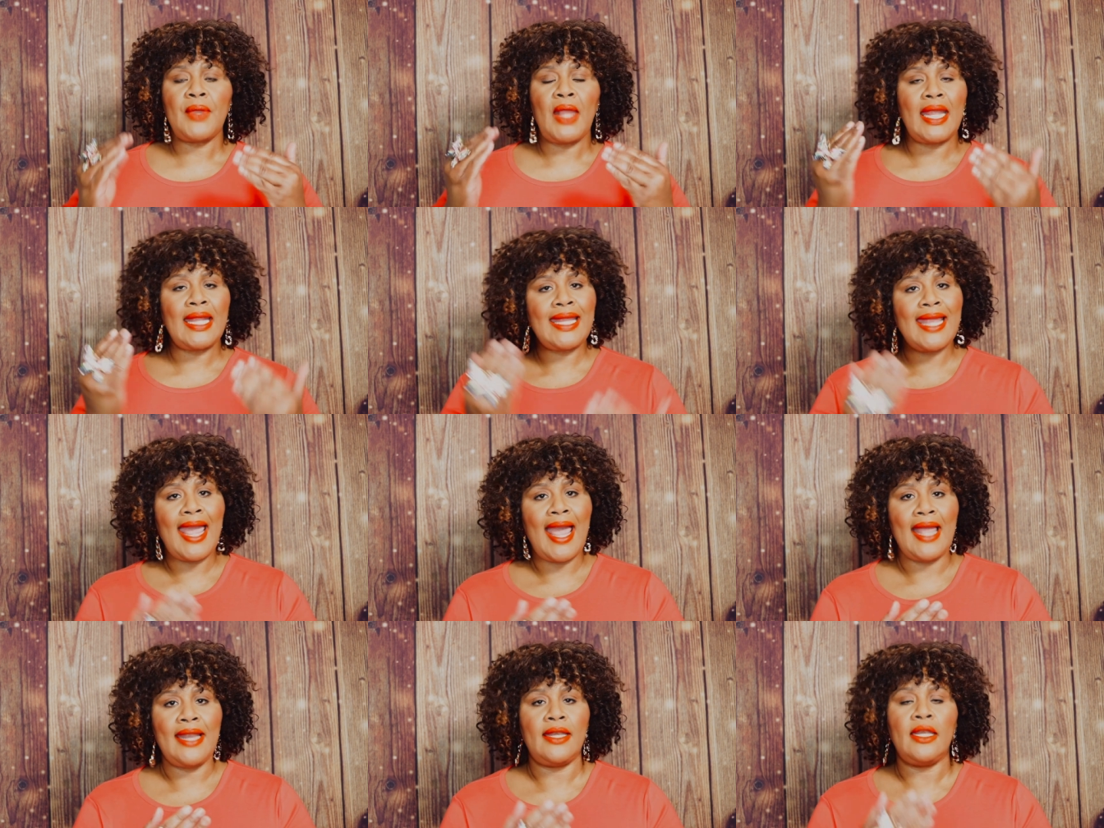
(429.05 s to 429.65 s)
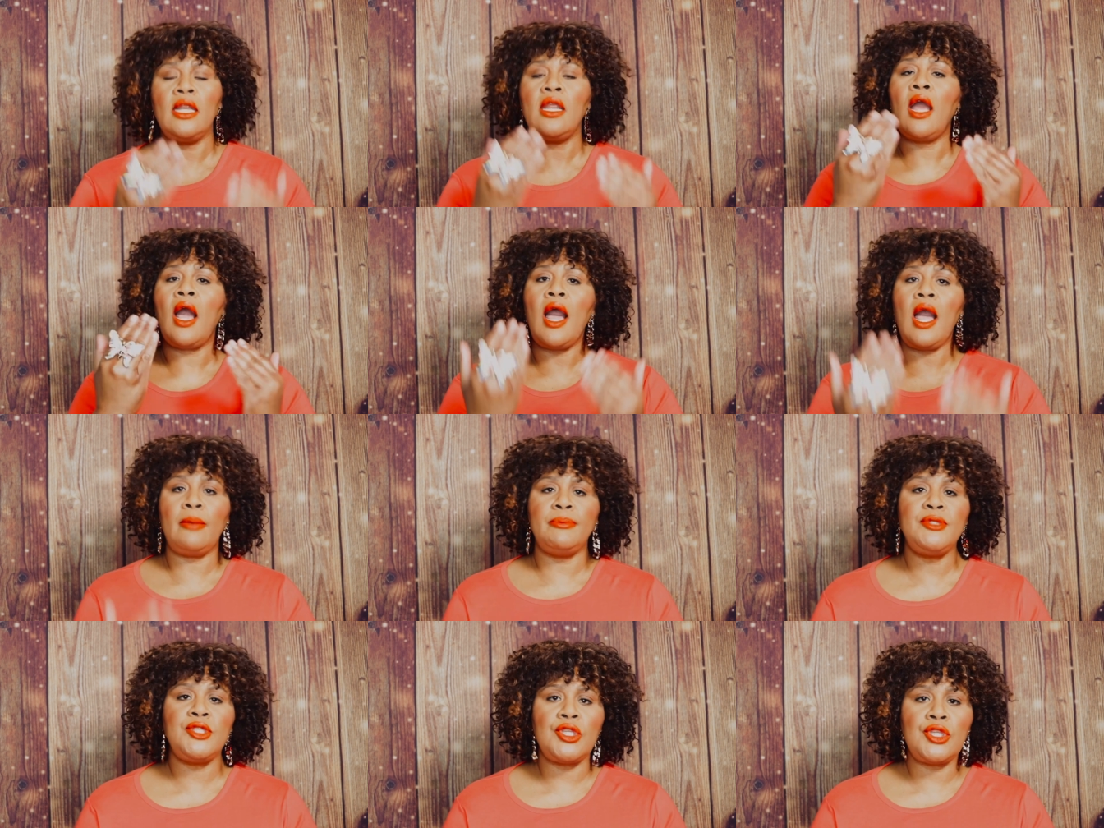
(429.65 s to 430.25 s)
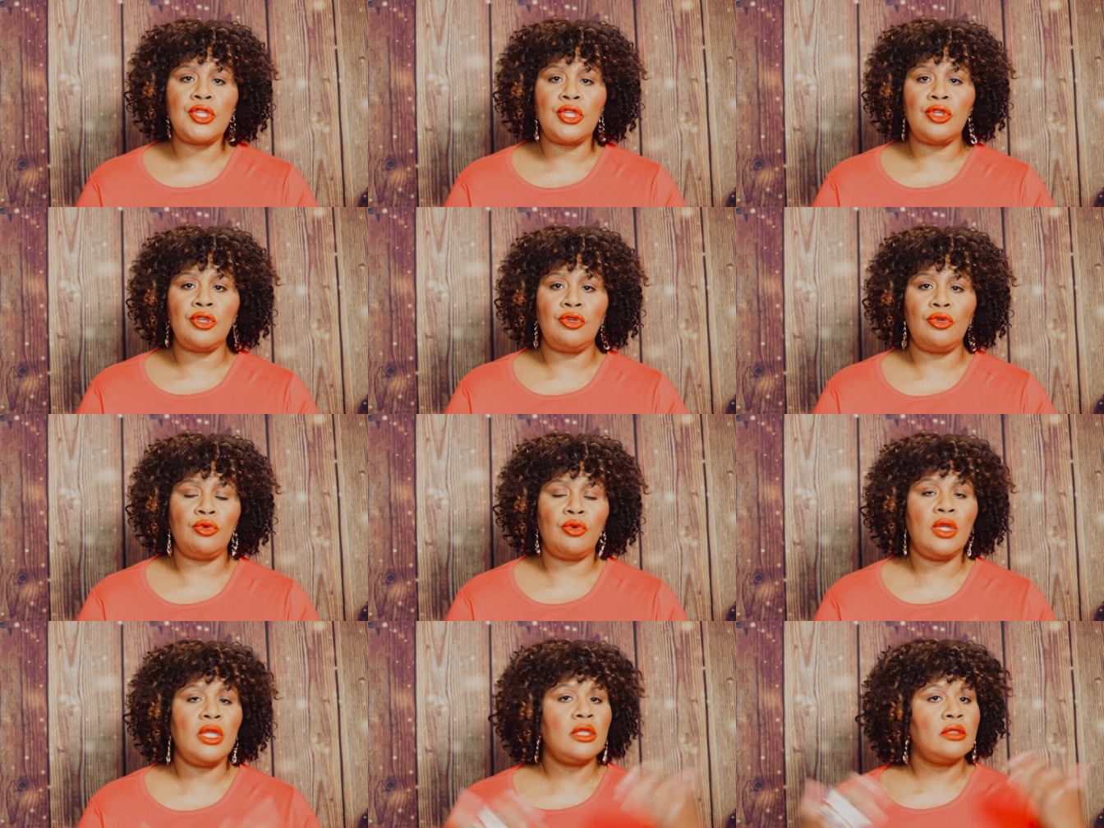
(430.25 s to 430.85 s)
Again, up to
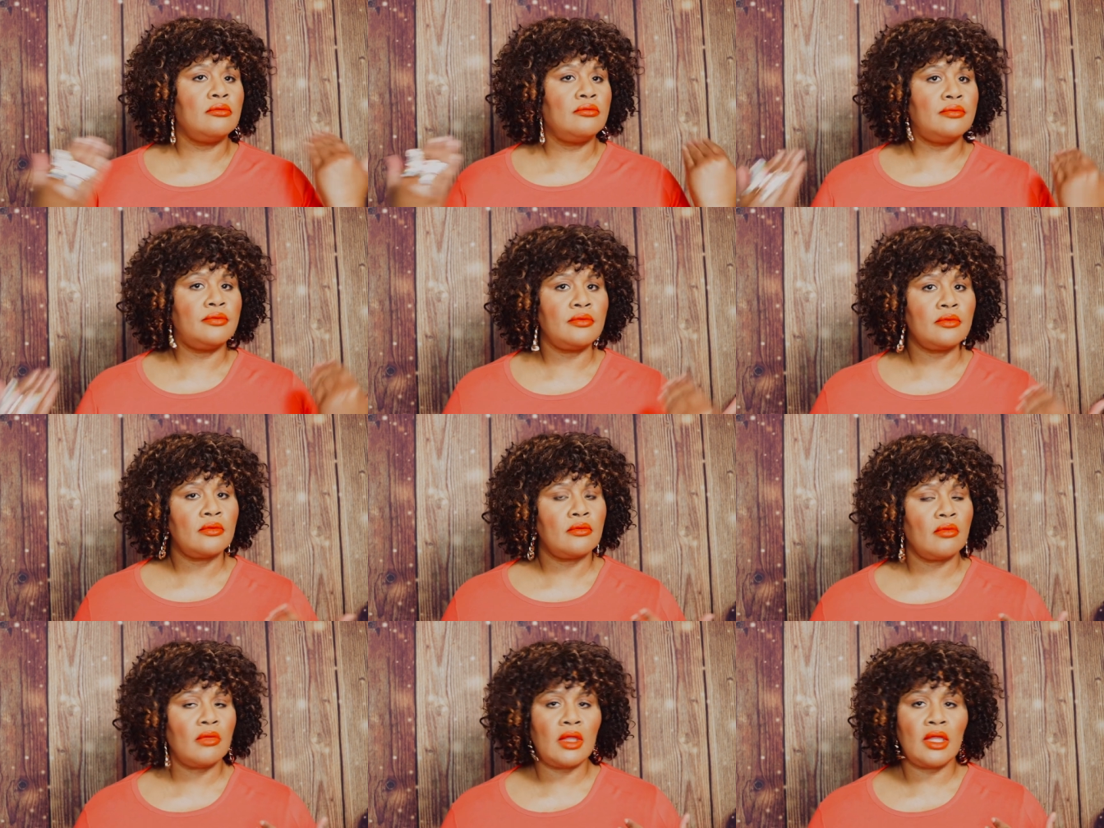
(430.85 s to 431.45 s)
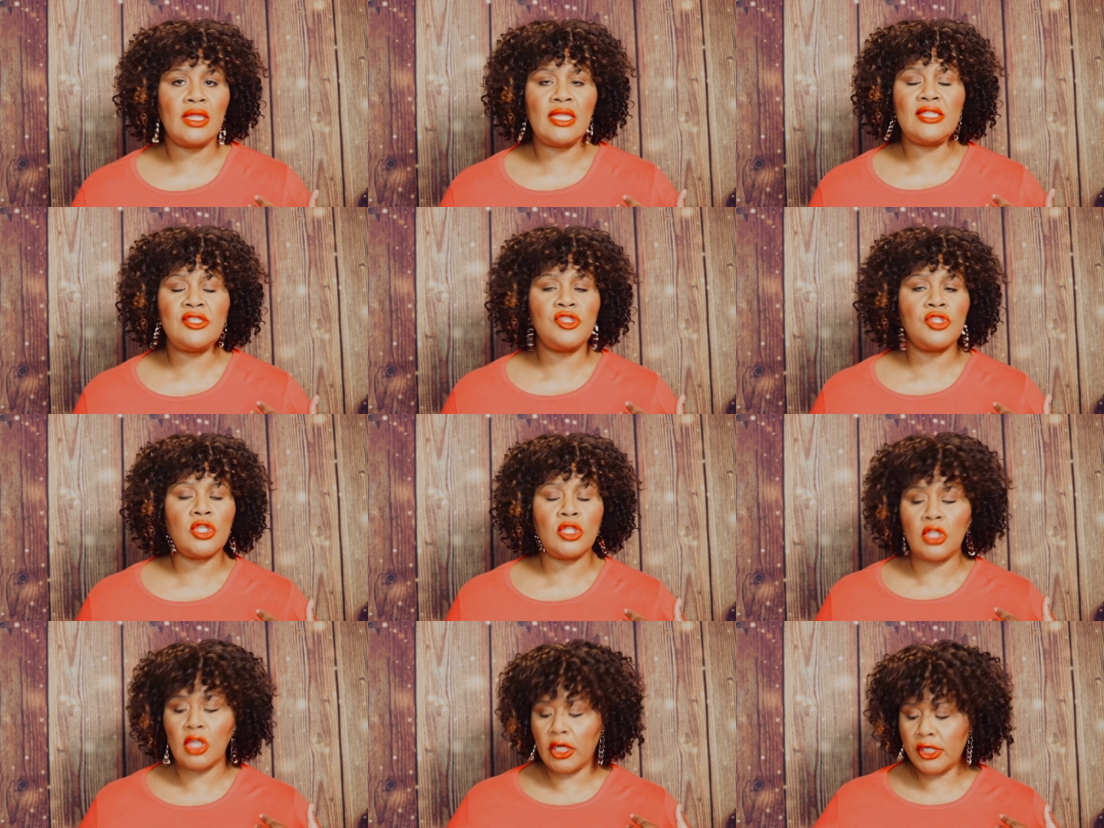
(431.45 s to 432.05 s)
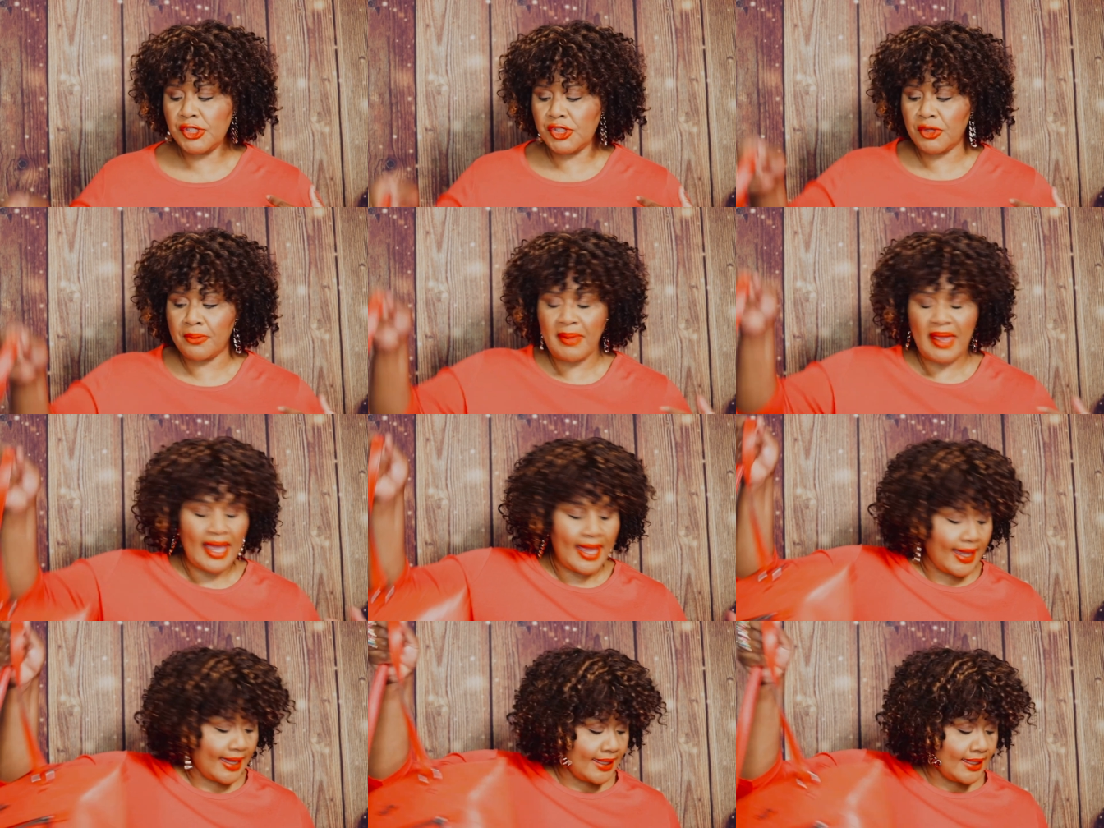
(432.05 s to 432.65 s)
you. This is a larger
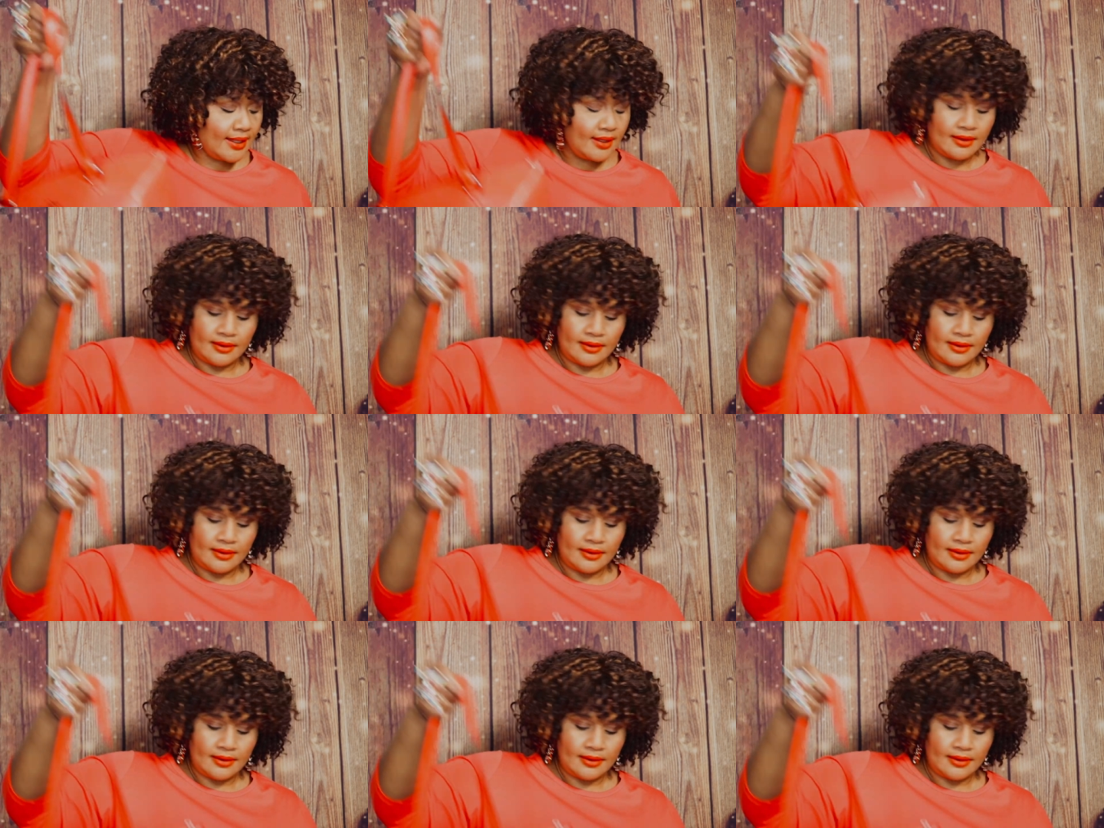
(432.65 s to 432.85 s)
bag